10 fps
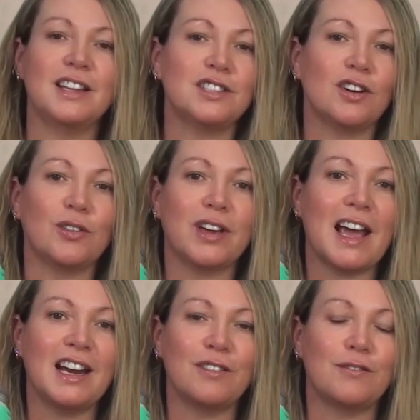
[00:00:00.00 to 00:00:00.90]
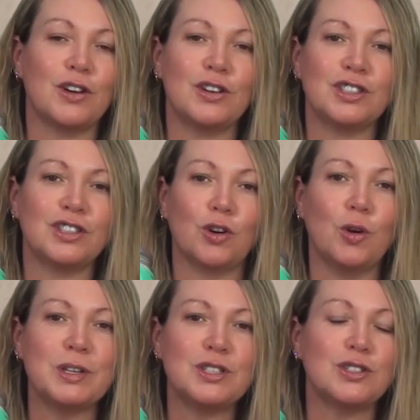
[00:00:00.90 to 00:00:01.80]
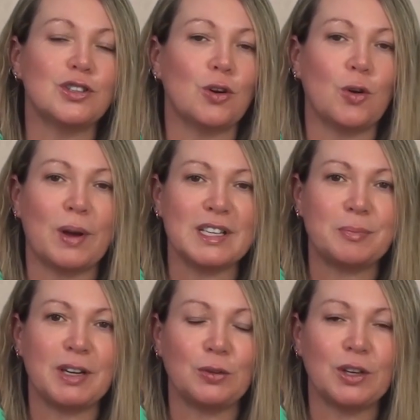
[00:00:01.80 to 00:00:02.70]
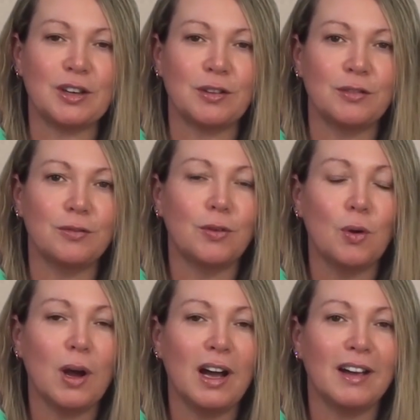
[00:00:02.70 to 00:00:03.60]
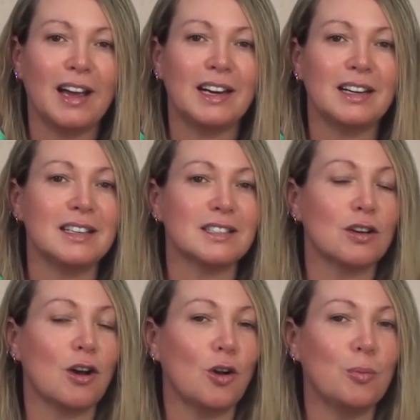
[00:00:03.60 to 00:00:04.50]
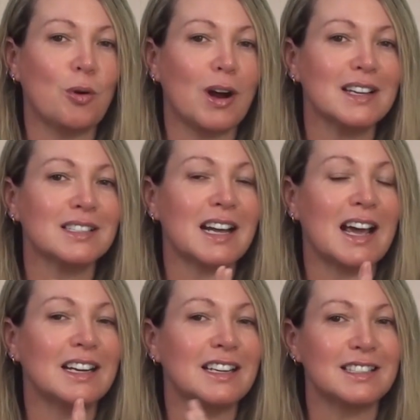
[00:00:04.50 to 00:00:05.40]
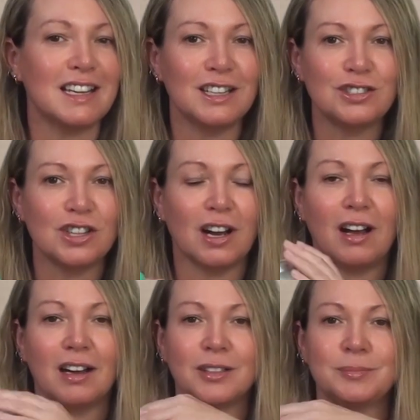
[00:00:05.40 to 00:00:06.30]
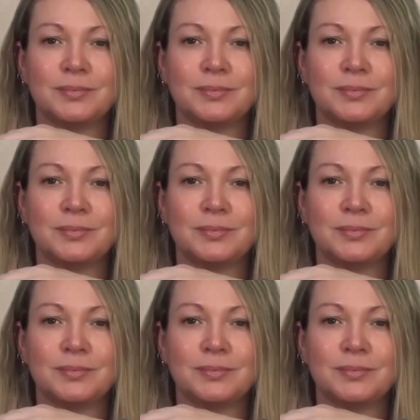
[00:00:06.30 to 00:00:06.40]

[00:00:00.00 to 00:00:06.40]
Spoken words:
It's an organic virgin oil, which you should always be looking for, and it is cold pressed and it is in a jar.